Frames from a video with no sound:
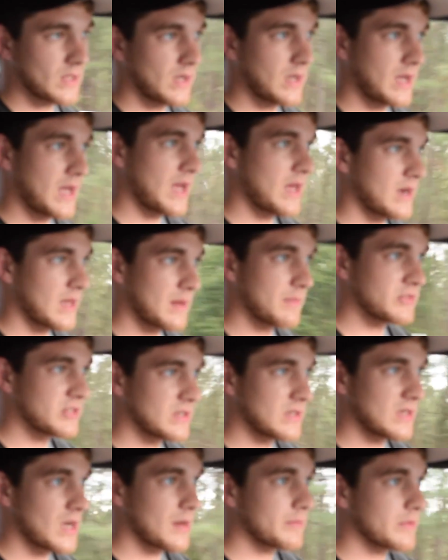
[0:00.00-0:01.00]
I had an
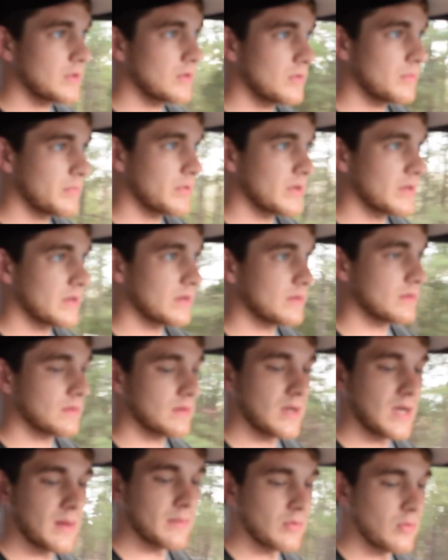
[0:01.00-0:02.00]
MGW, but
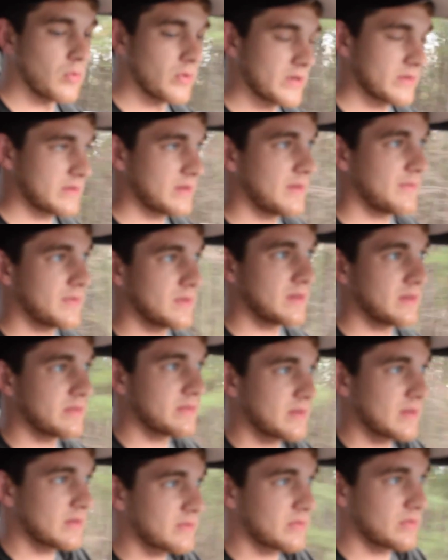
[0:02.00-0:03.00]
I'm going to
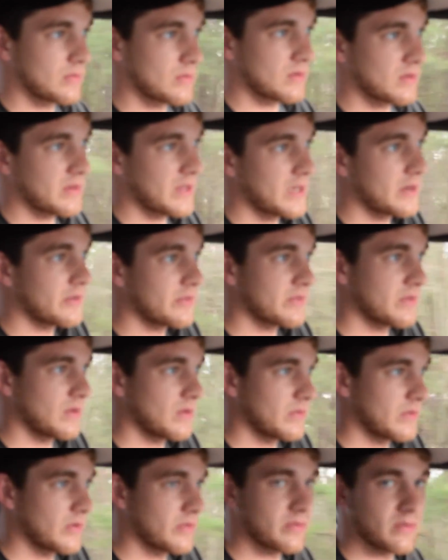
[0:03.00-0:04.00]
T56 sooner or later,
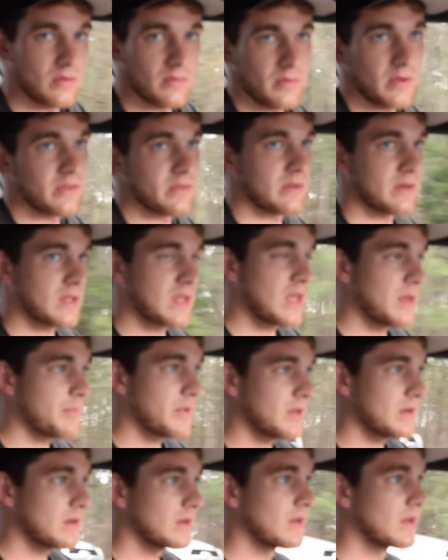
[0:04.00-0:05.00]
so there's no reason to keep it.